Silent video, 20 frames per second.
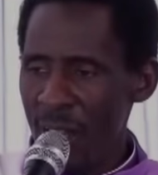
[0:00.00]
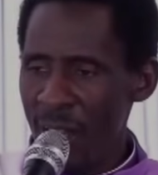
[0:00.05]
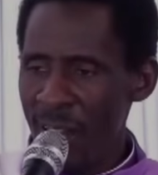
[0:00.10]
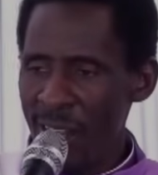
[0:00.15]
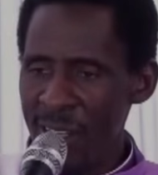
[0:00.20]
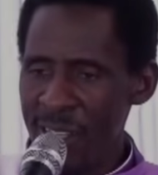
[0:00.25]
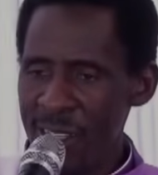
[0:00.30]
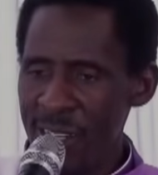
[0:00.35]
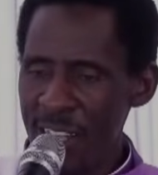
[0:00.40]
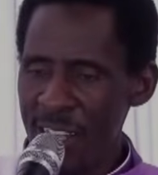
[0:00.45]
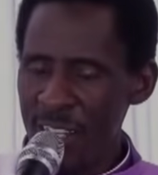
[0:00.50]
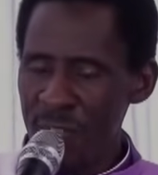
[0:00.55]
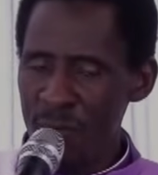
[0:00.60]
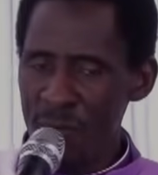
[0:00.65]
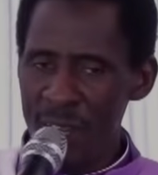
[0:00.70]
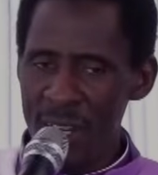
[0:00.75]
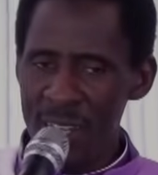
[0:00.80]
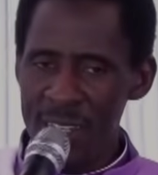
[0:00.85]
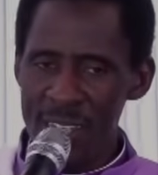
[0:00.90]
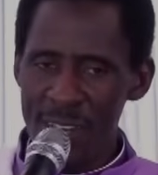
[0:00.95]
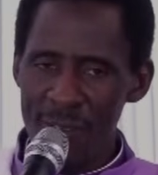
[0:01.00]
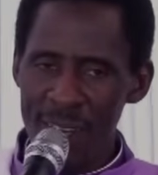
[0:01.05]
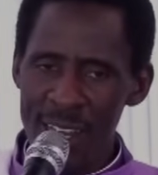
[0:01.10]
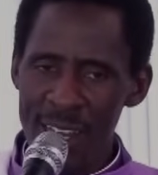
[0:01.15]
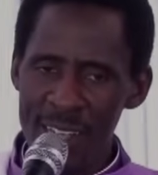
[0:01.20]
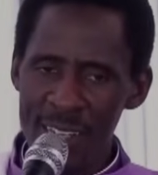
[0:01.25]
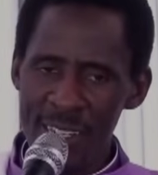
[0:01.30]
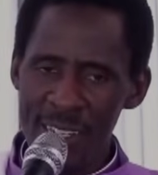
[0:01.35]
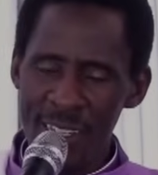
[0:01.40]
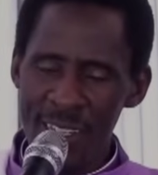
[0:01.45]
And such monies have
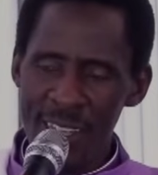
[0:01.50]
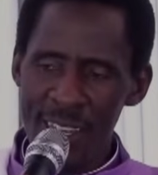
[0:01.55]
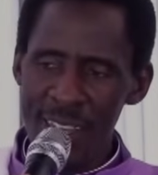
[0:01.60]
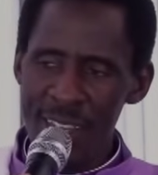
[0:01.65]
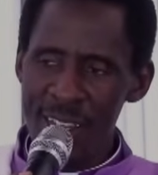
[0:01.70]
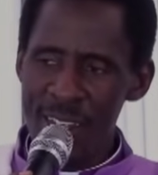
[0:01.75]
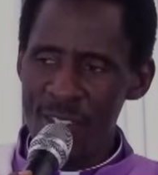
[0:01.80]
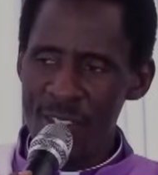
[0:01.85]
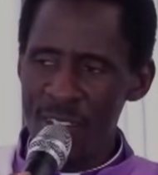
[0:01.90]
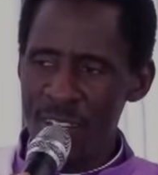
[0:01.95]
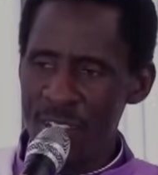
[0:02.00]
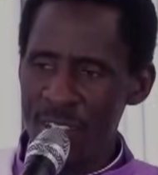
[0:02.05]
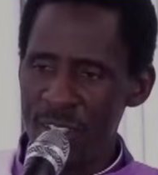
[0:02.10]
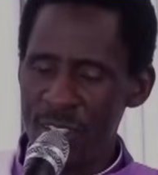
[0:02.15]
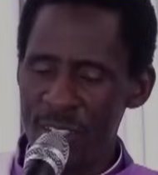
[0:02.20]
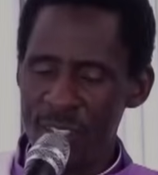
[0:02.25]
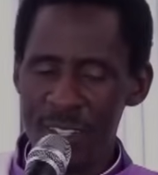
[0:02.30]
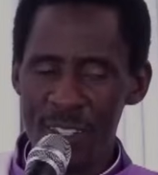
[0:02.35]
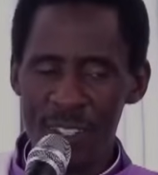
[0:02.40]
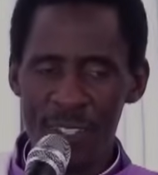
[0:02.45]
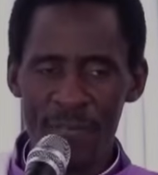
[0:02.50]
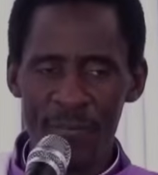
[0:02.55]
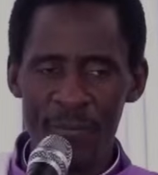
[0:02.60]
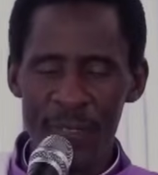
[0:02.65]
landed in Kenya's churches.